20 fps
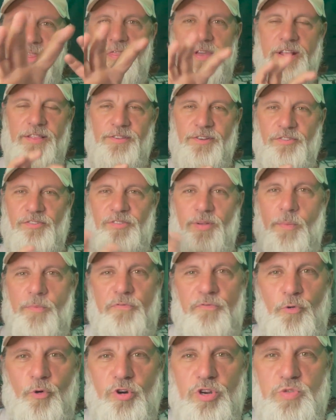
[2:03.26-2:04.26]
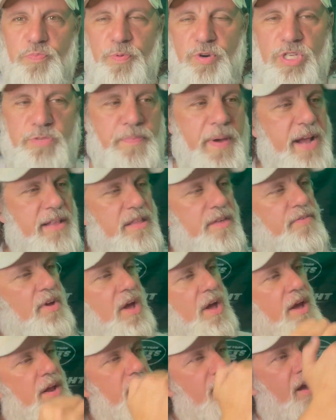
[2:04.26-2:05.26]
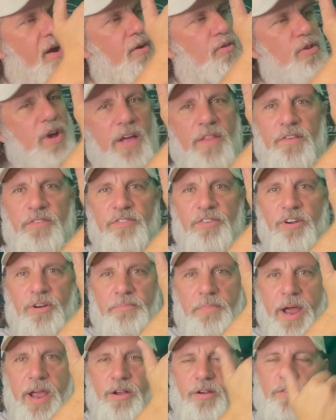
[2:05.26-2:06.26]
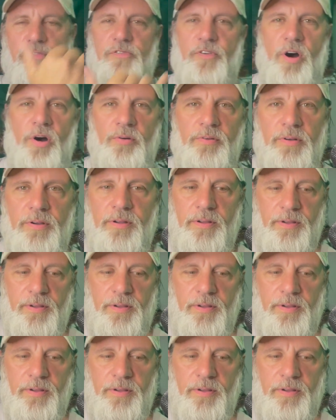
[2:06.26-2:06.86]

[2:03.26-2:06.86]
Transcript: think there's some forced perspective. No, look at this little microphone.